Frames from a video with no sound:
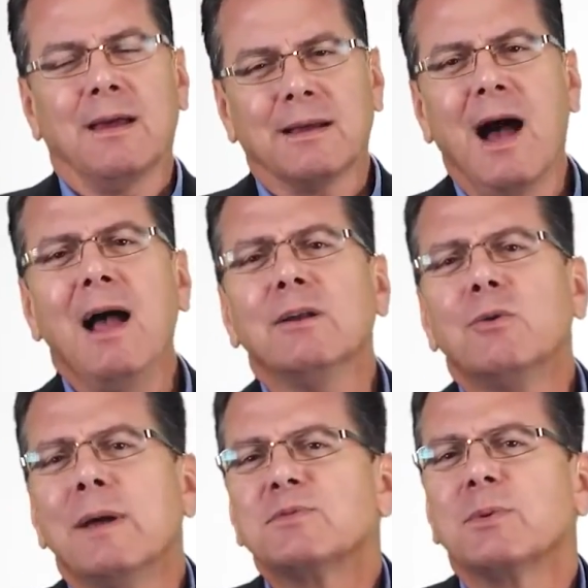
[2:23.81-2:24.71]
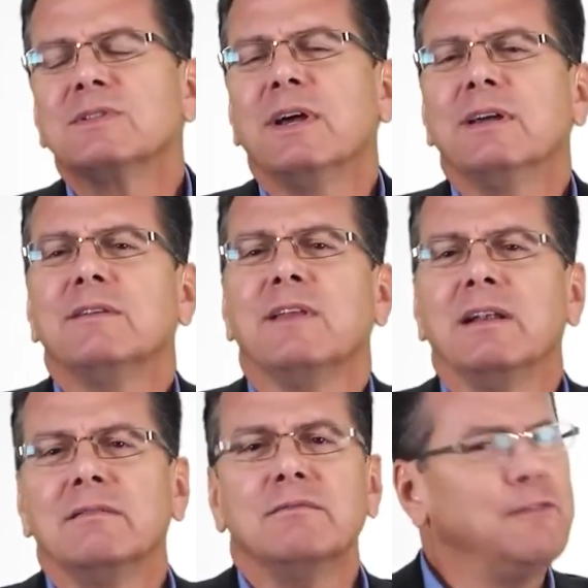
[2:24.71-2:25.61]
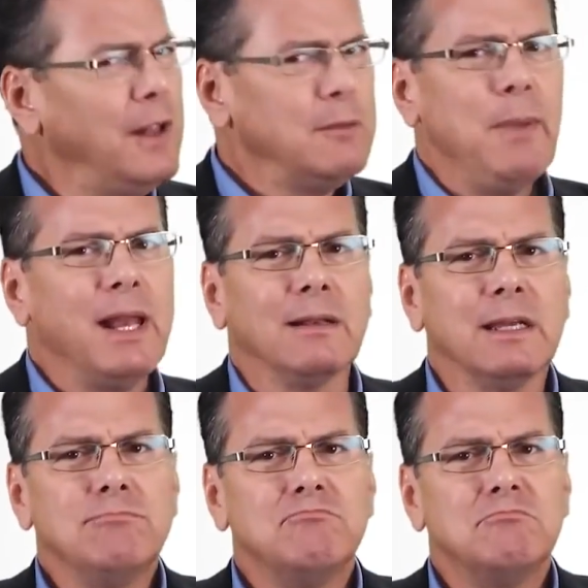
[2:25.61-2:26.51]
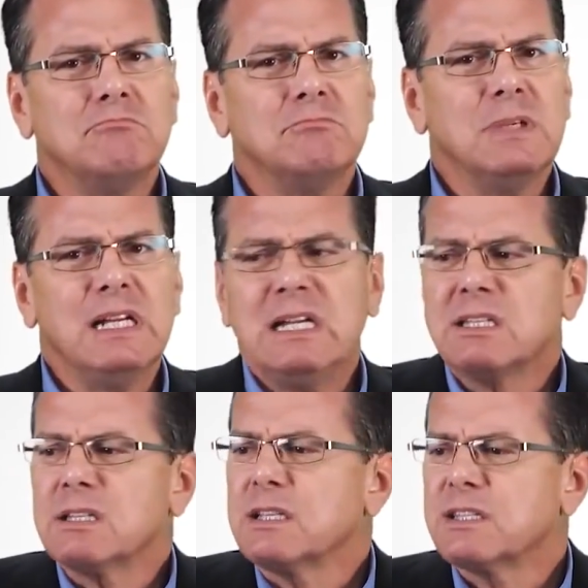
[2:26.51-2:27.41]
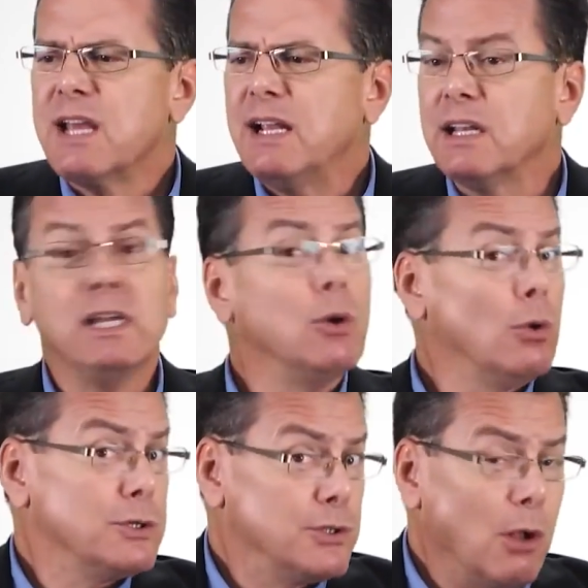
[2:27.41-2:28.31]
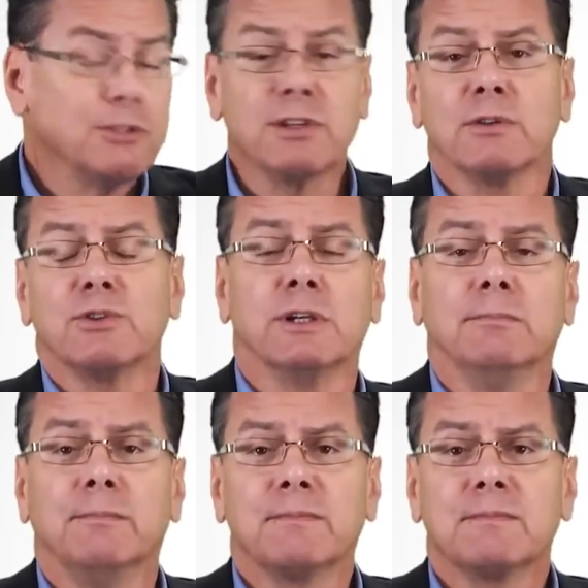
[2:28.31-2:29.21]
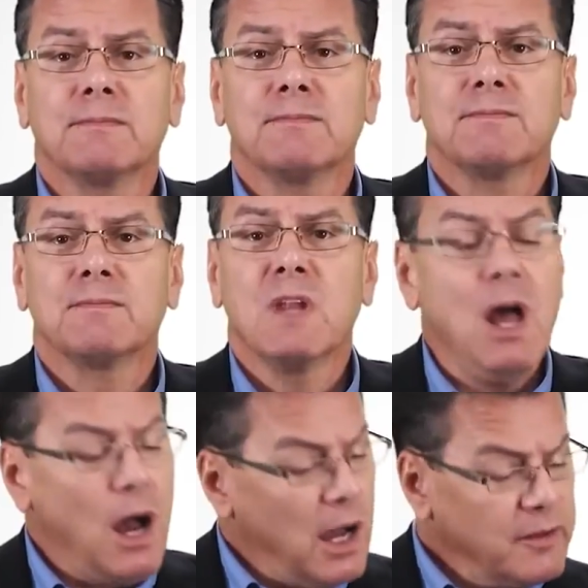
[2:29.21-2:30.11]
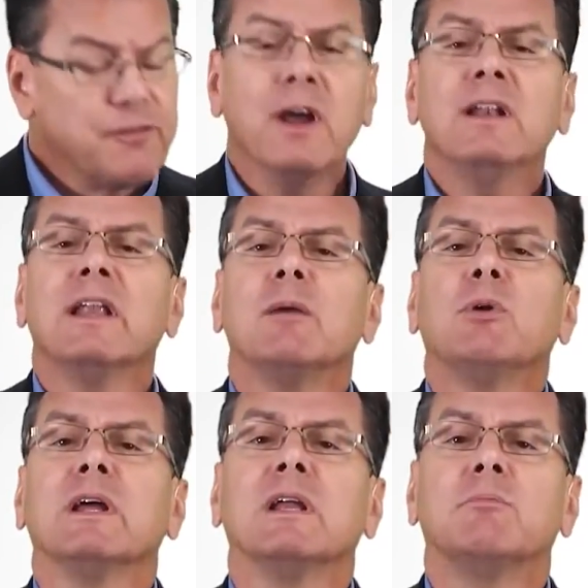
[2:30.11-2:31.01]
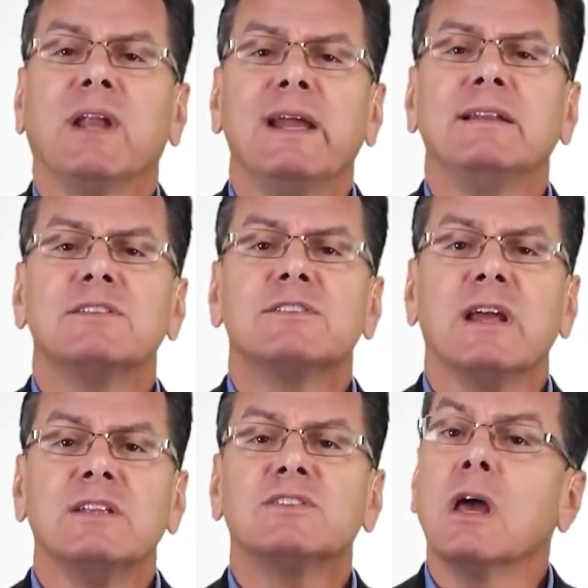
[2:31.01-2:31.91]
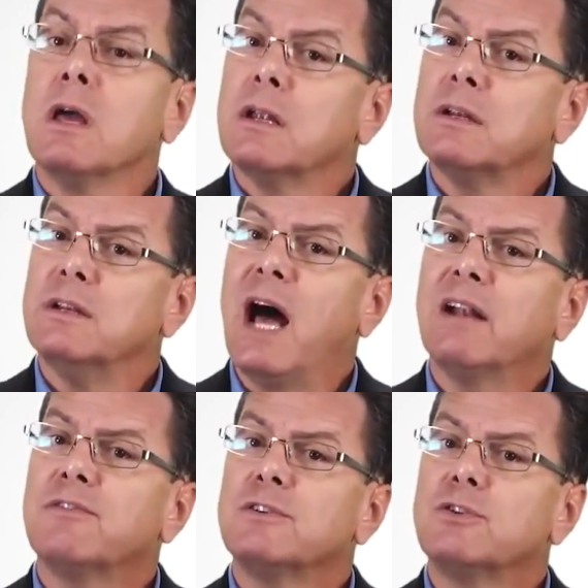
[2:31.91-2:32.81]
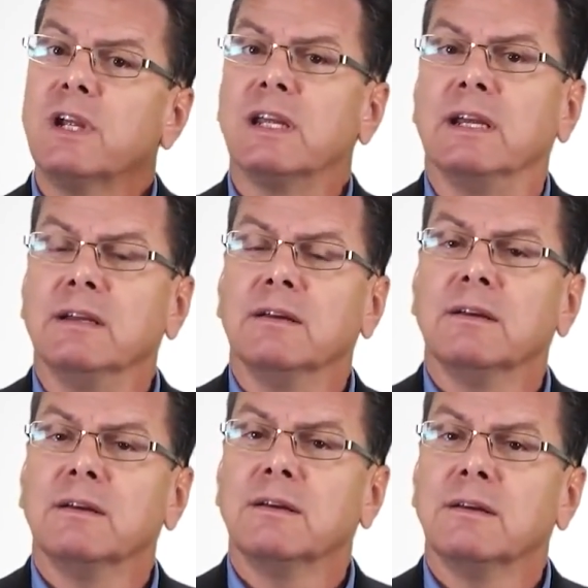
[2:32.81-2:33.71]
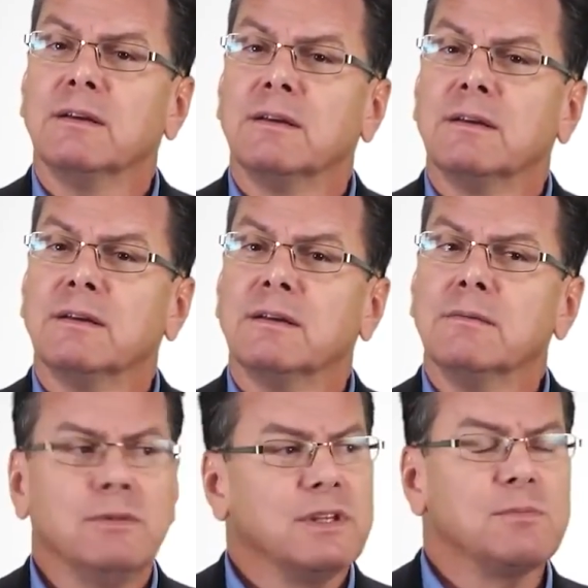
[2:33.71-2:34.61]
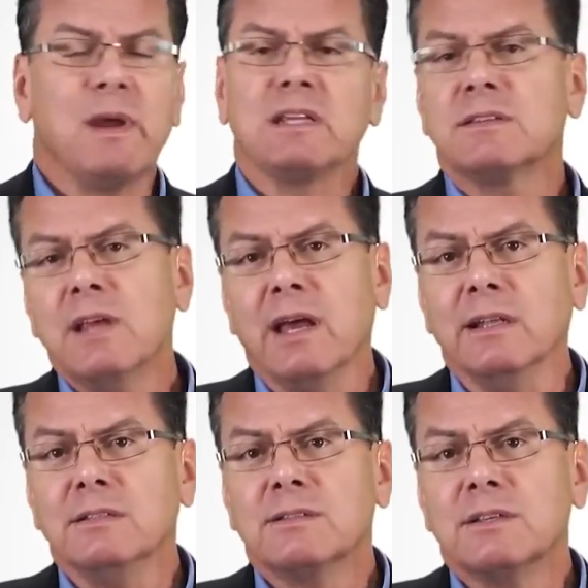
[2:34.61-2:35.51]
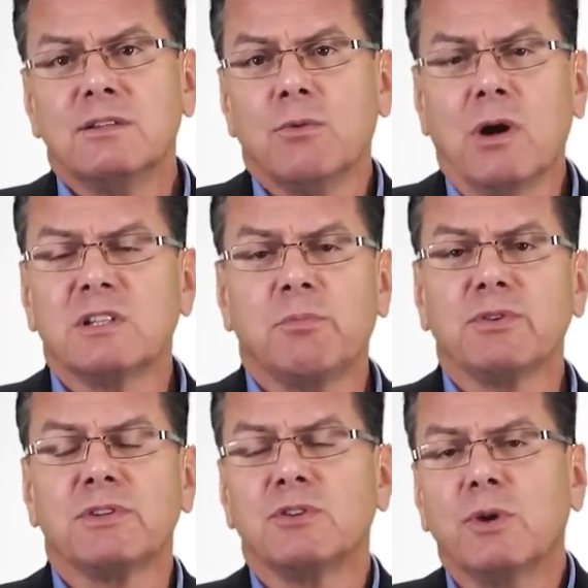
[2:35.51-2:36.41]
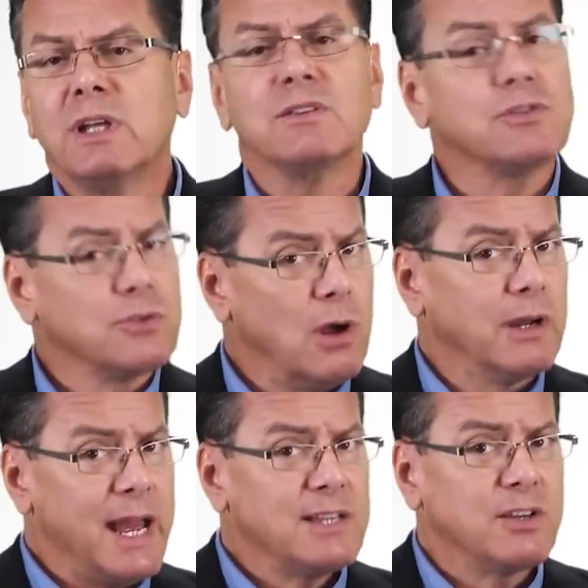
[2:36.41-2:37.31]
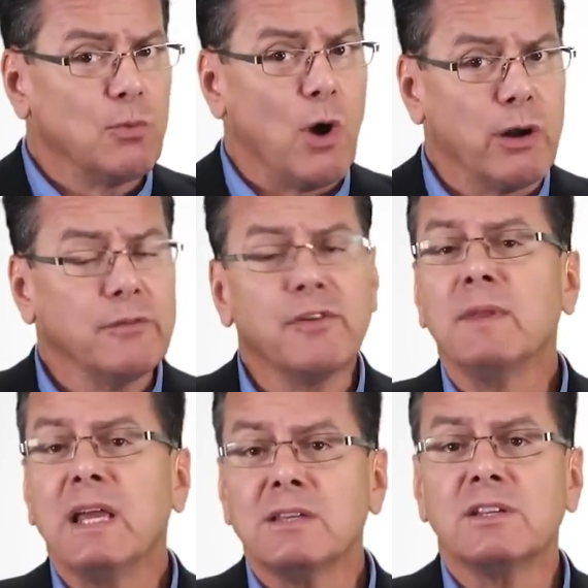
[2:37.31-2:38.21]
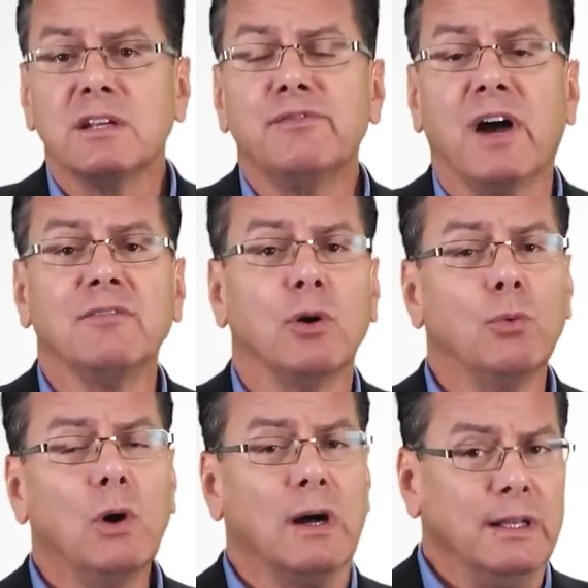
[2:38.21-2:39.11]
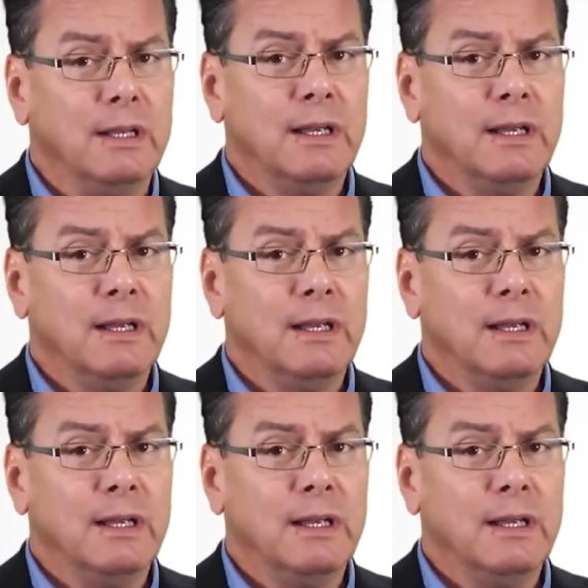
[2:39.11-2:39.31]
Kangen reps will tell you that fundamentally it's a saline or salt solution. On the front label, it plainly states, "Not for drinking." Well, this makes sense, since you aren't supposed to drink the strong acid water from the SD501.